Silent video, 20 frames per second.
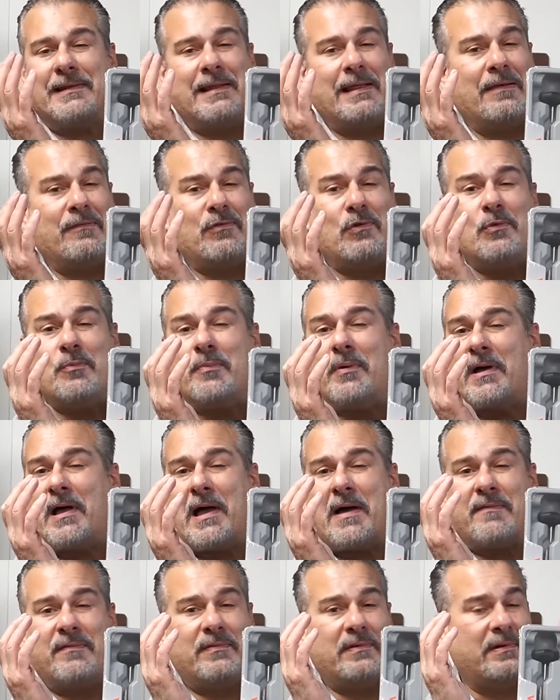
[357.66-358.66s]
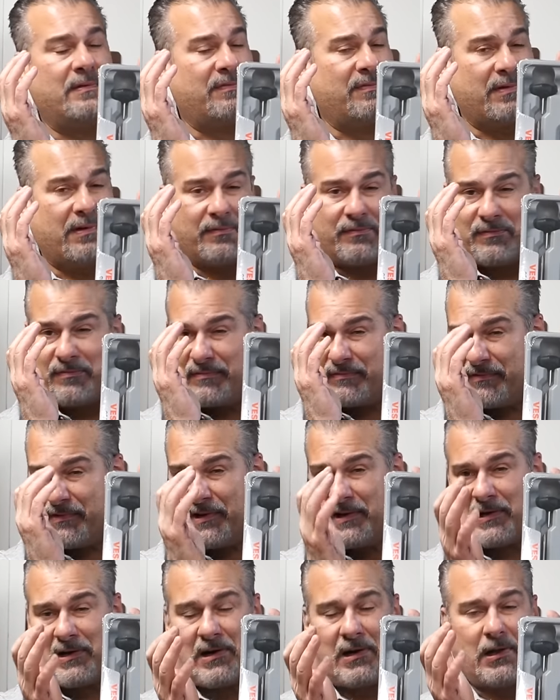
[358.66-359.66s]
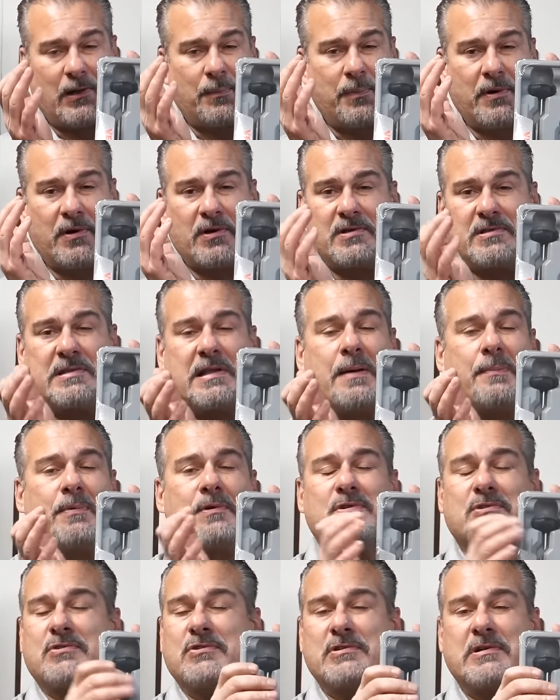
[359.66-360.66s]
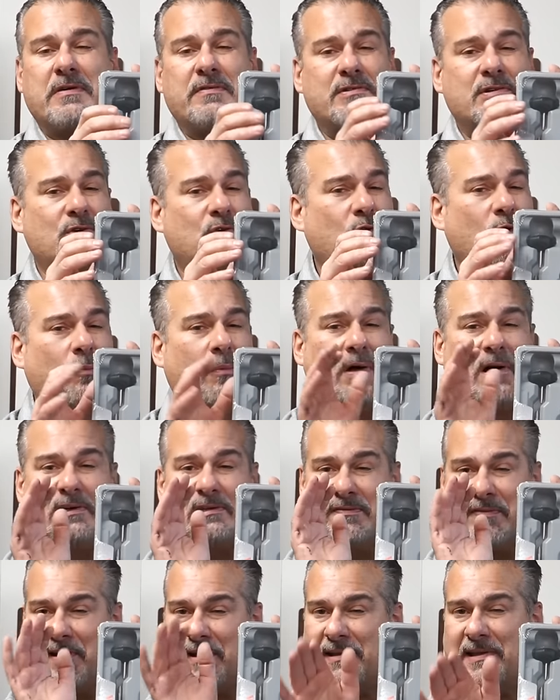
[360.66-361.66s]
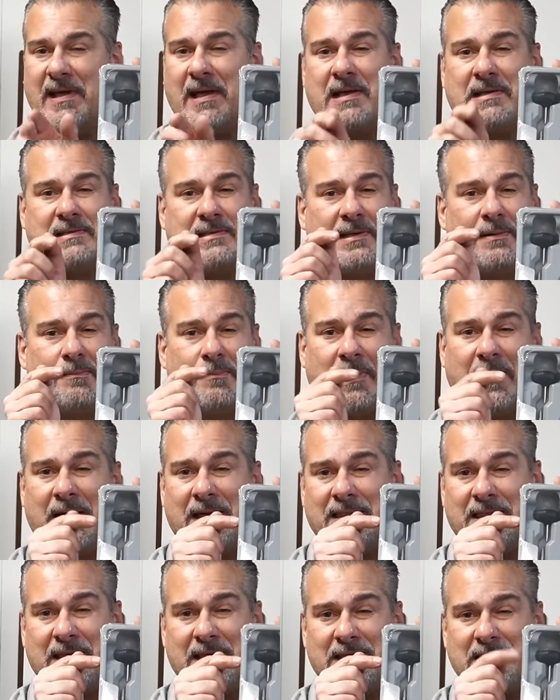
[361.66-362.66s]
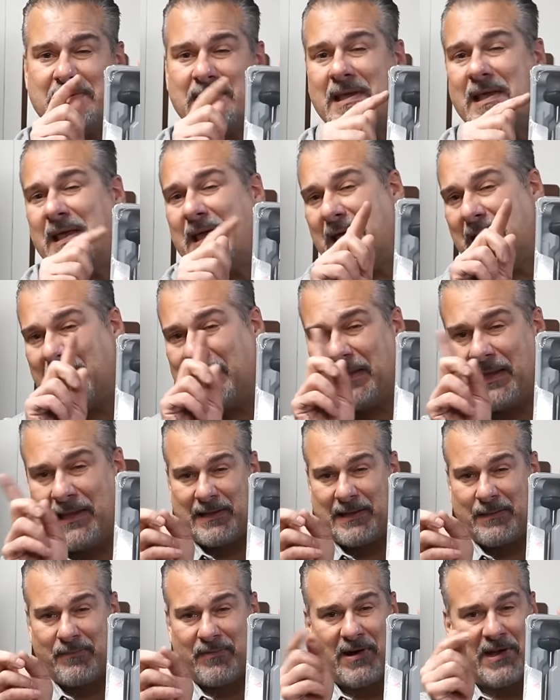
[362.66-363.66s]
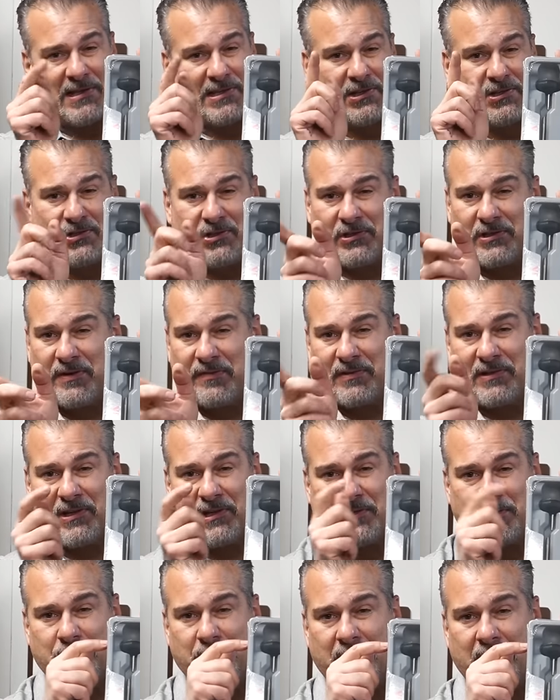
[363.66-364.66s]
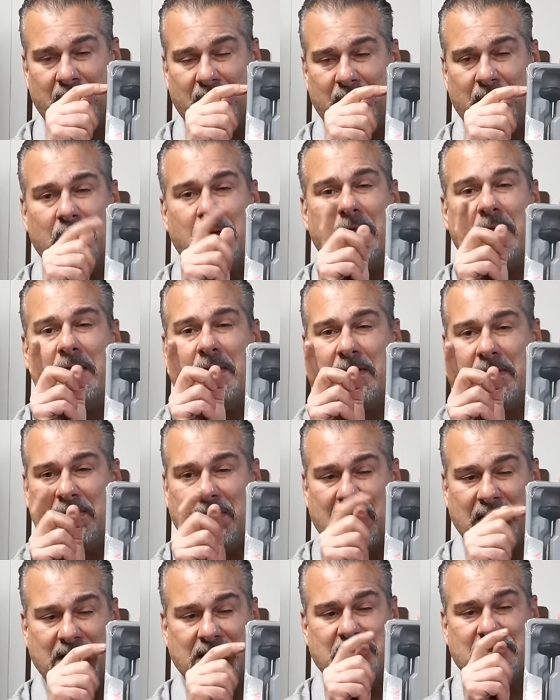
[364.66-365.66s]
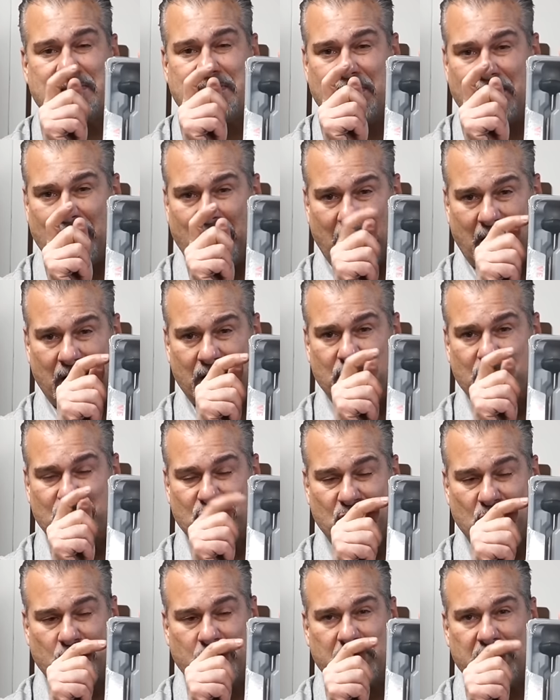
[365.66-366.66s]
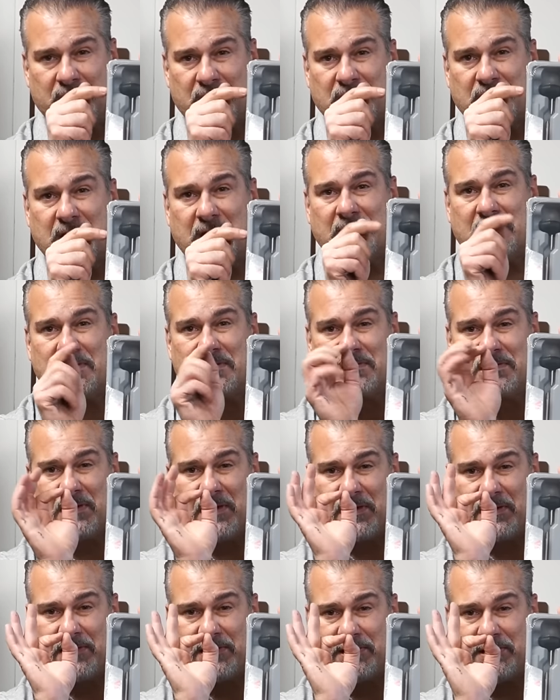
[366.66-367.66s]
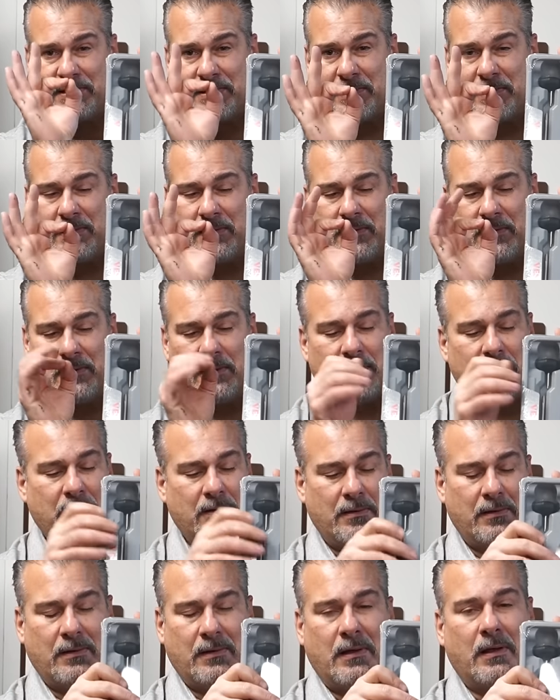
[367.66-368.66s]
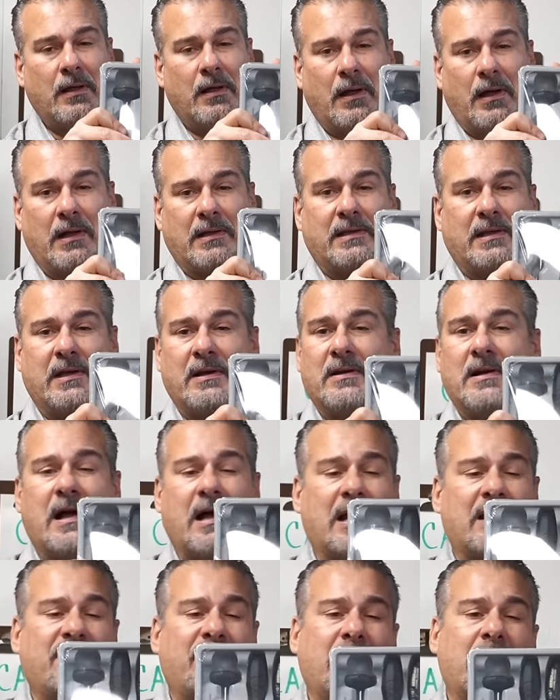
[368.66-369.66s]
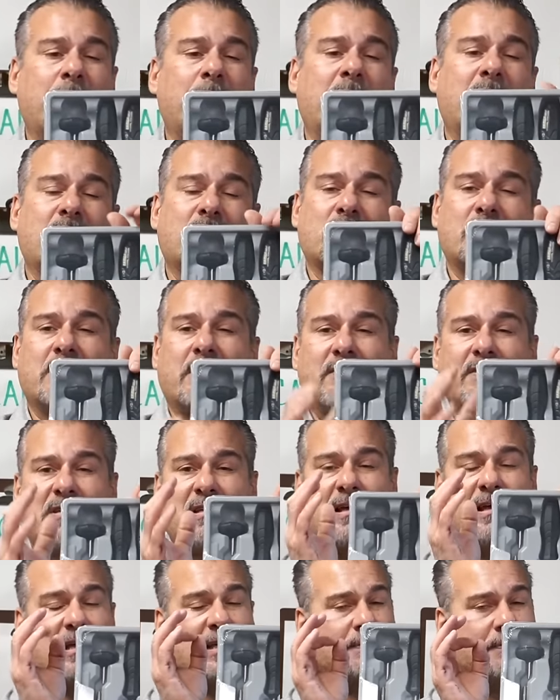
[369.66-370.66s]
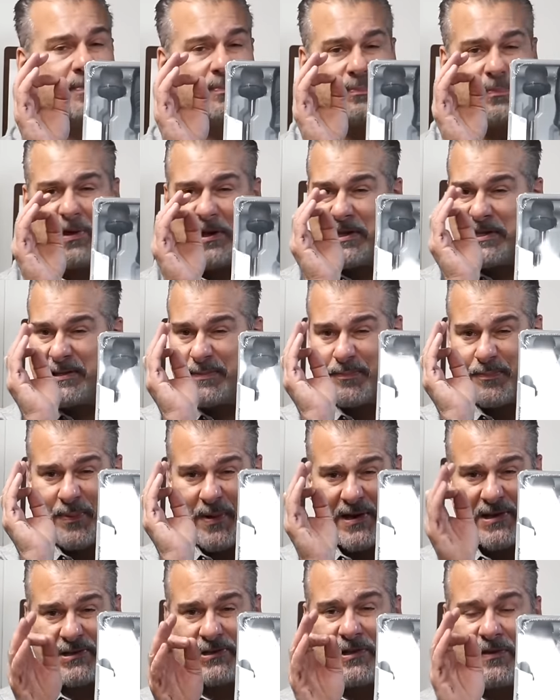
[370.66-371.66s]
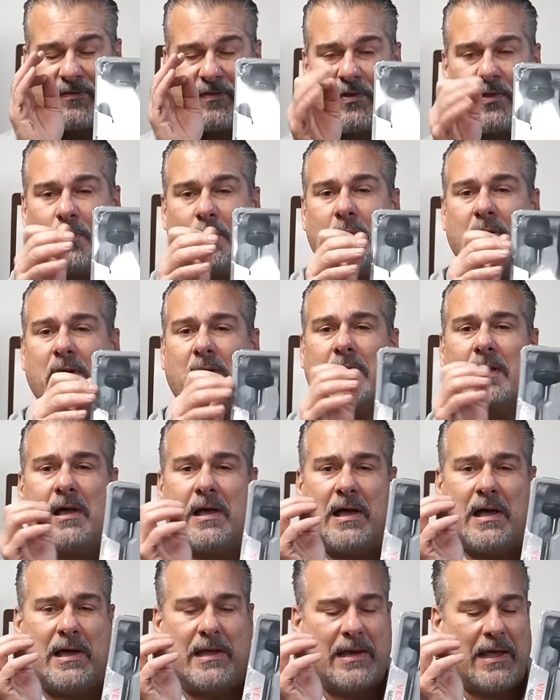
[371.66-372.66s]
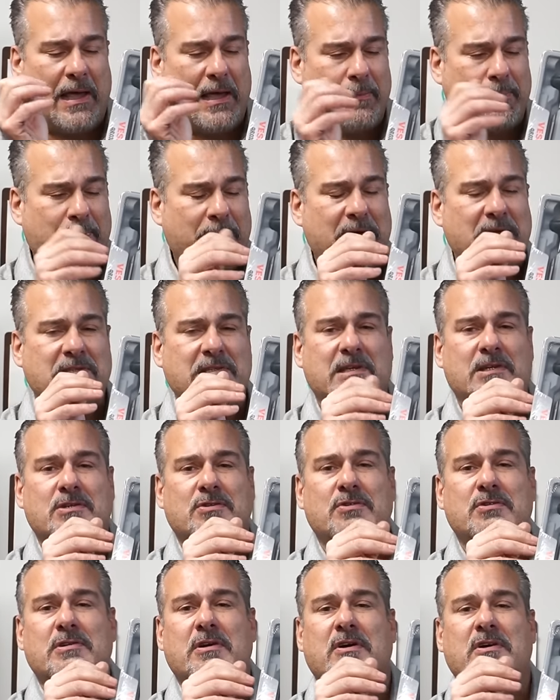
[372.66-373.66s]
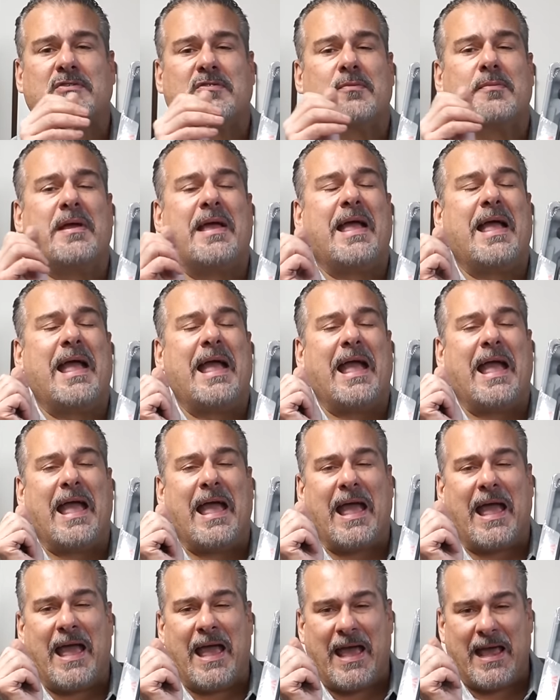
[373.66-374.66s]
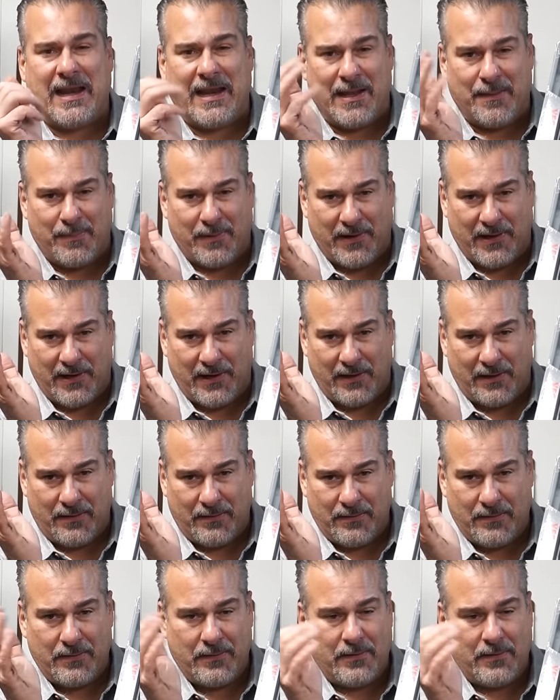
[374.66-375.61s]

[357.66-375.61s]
if you have a, a $300 pair of snap-on screwdrivers in your toolbox, fantastic. Buy this and them rest because you'll never touch them again. That's the honest truth with this set. This set is, I'll tell you, you're not going to find a better screwdriver set, and especially for the money. An eight-piece set of screwdrivers from anybody